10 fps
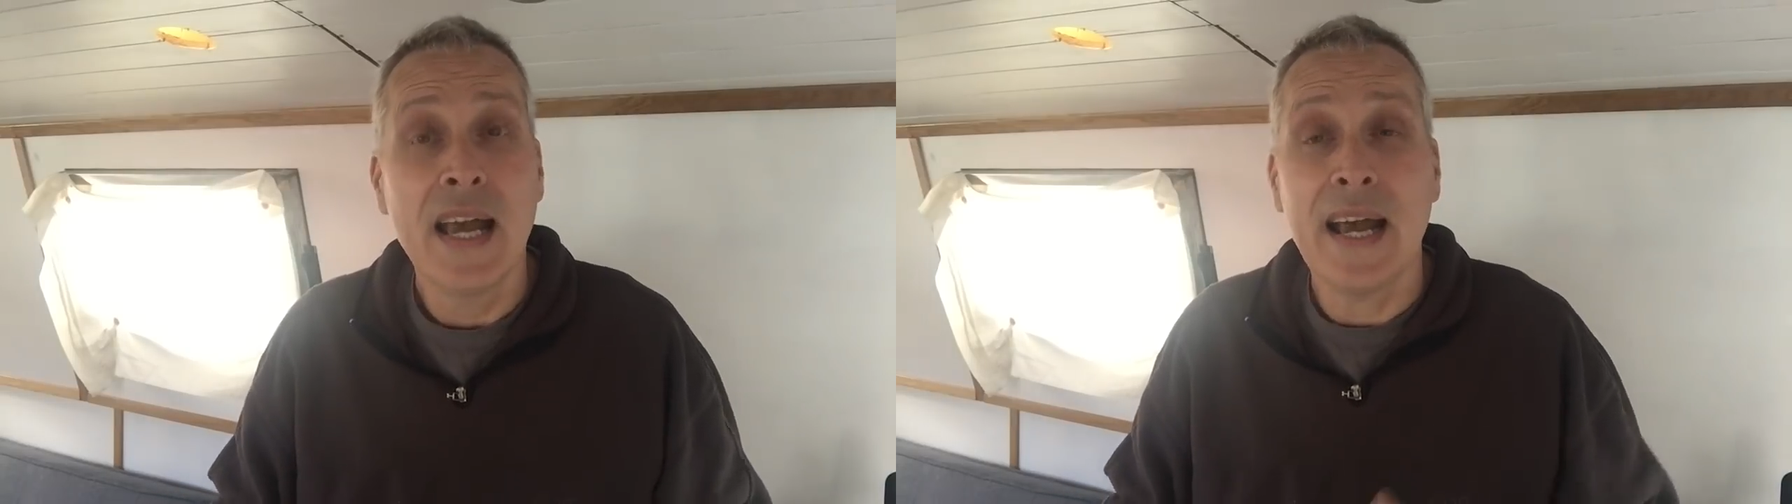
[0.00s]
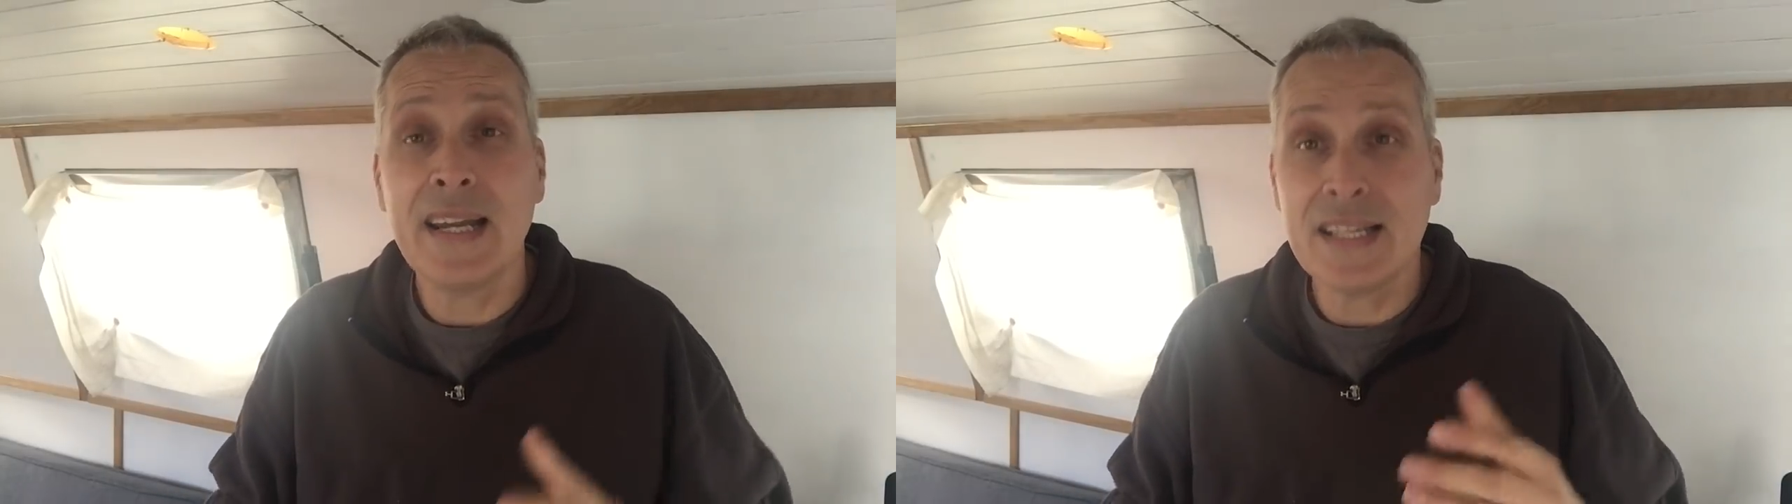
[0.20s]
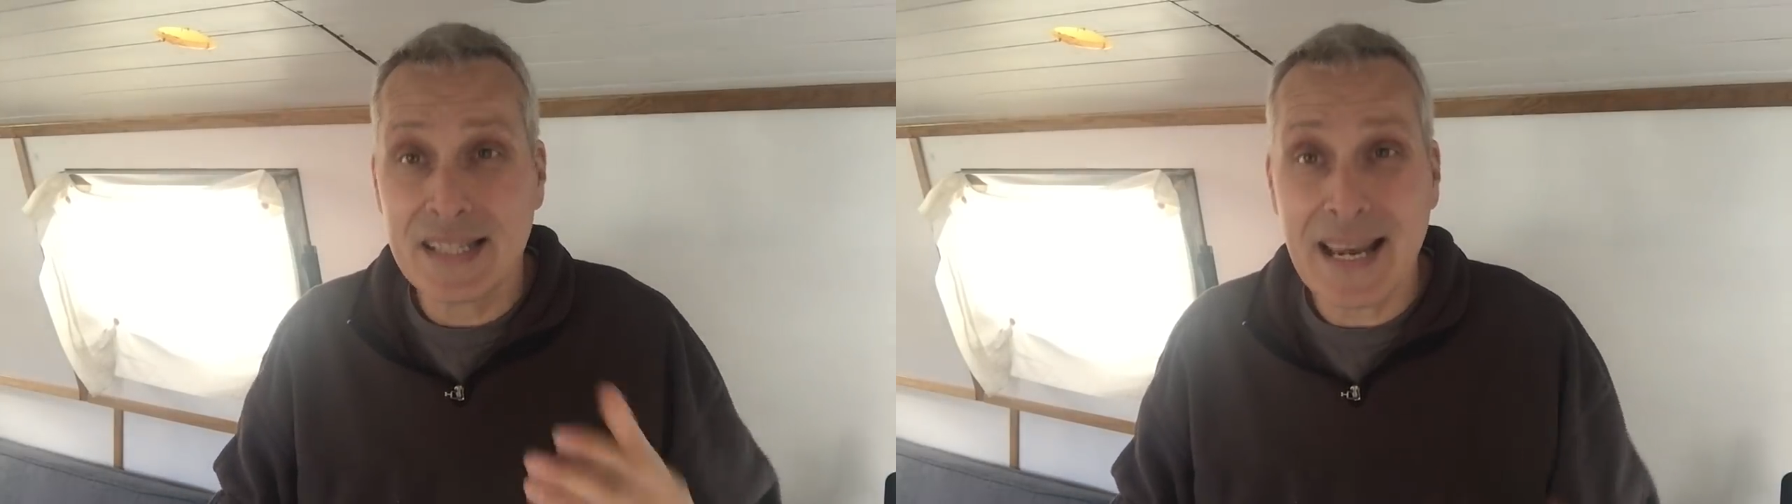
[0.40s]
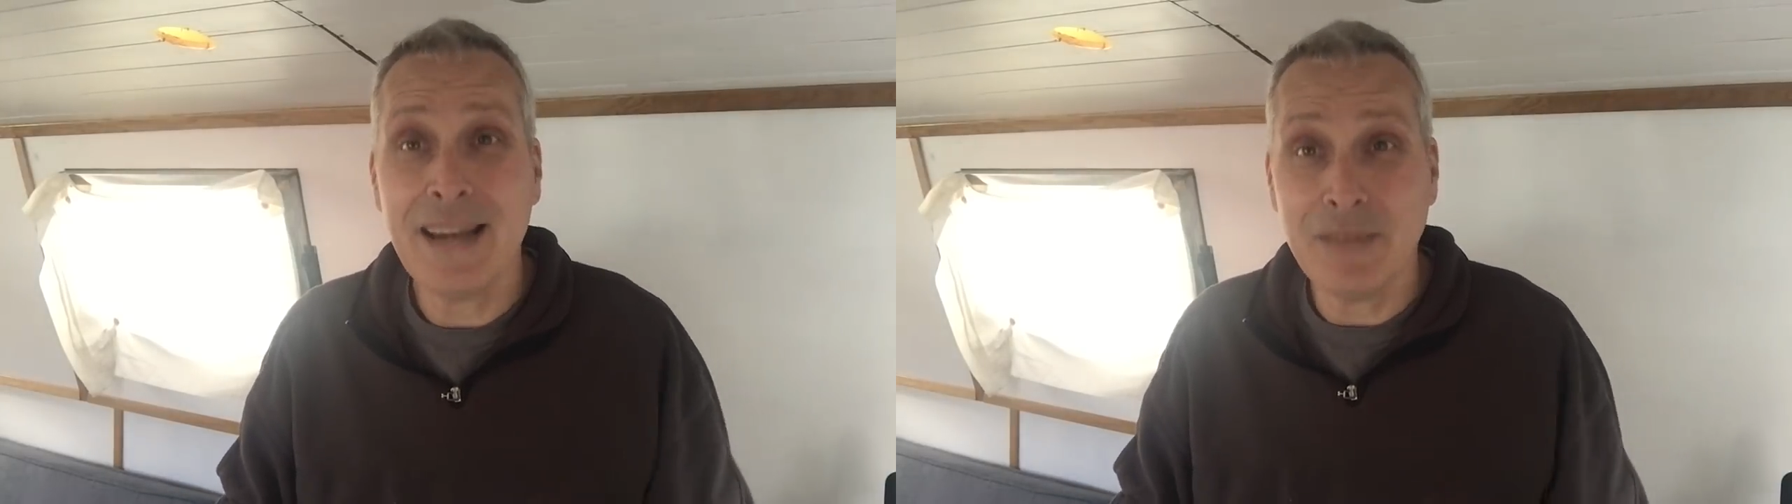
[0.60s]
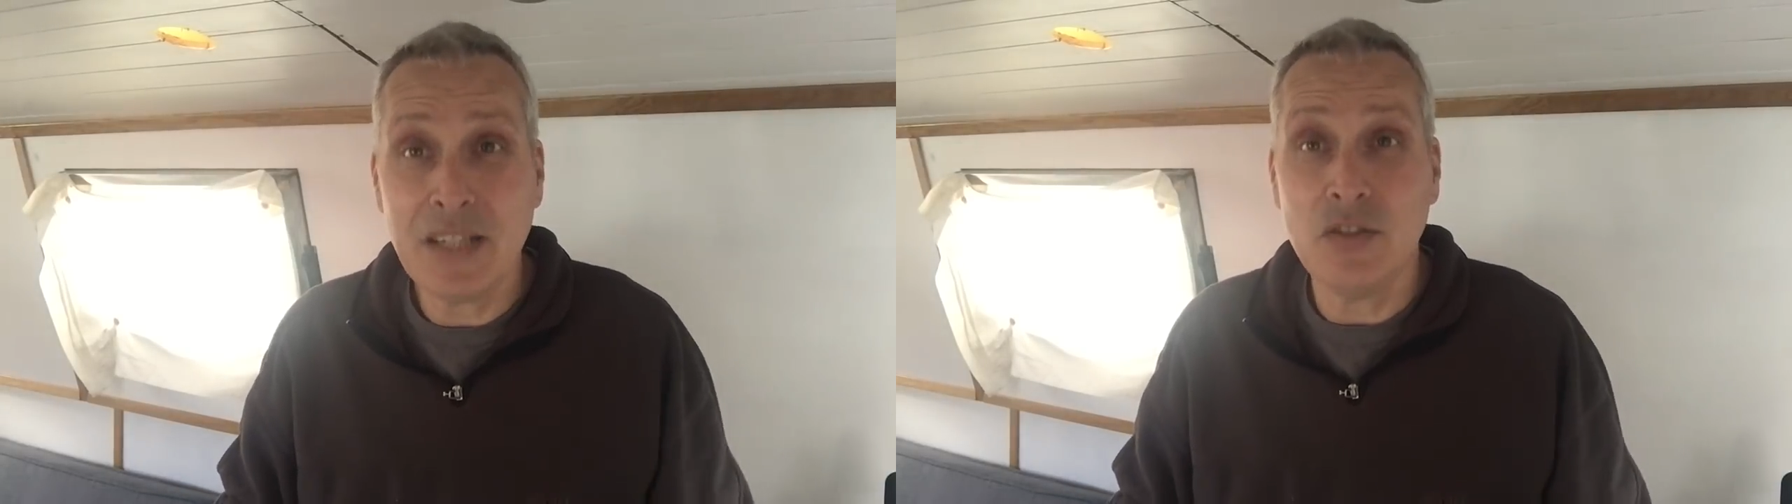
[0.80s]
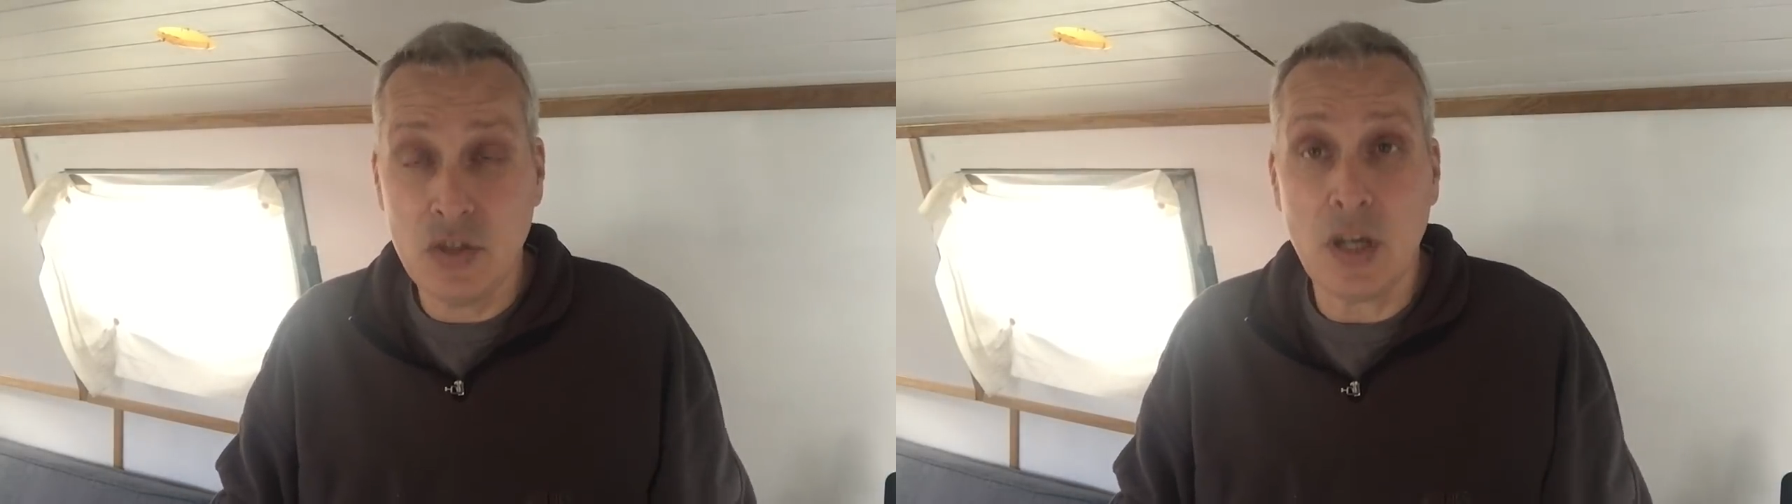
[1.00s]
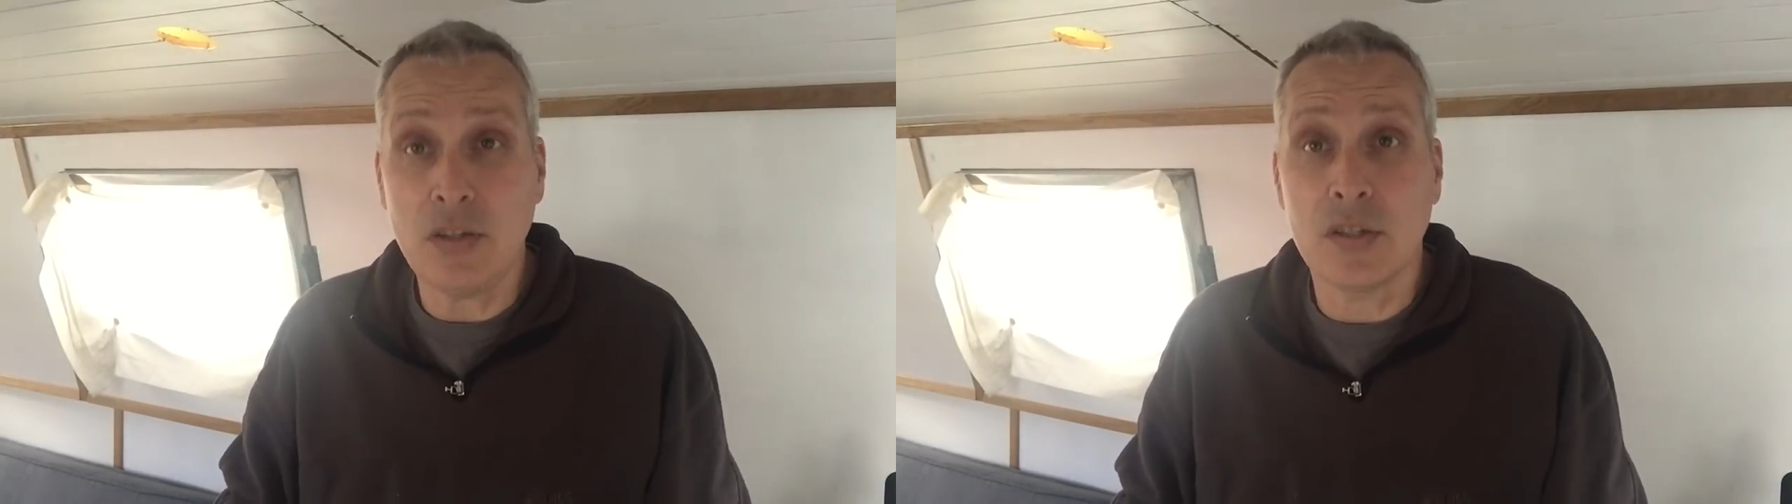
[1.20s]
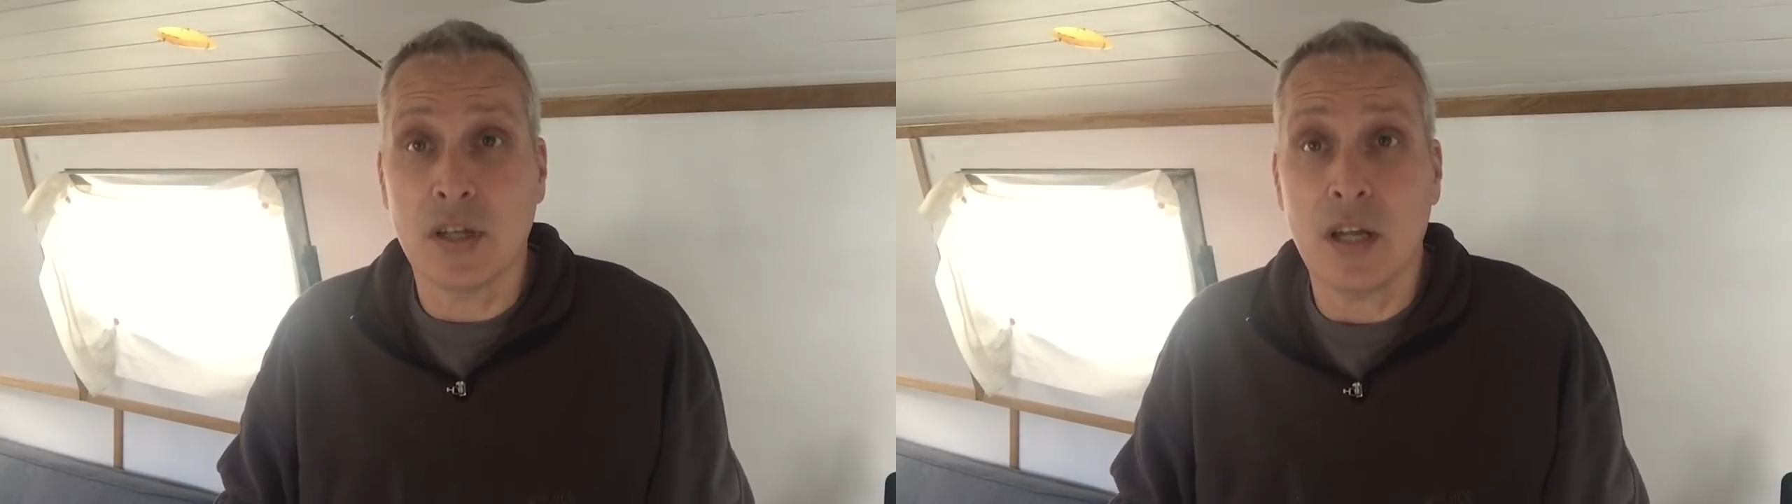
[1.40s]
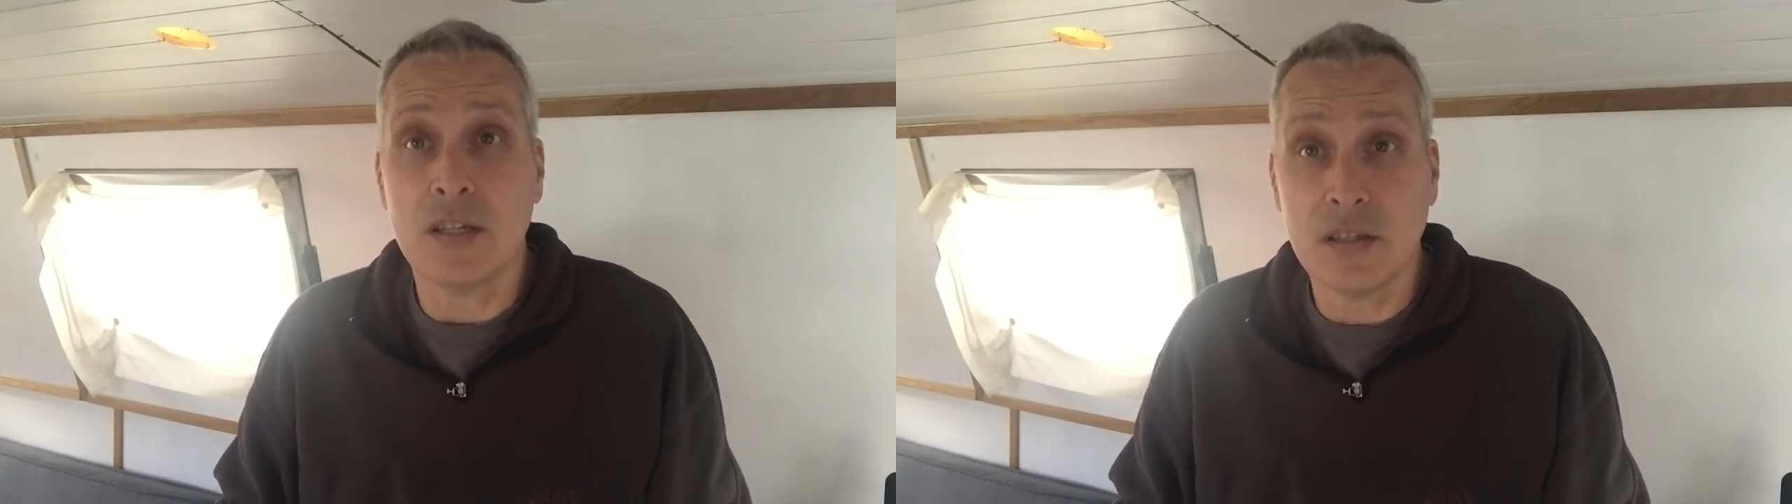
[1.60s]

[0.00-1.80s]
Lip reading: And it sounded just like